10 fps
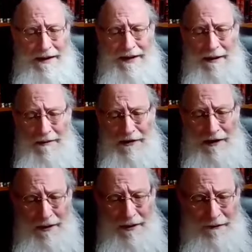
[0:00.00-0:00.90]
That we
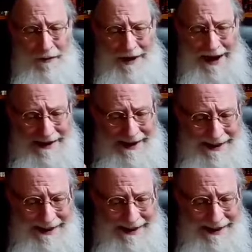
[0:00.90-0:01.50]
should learn from here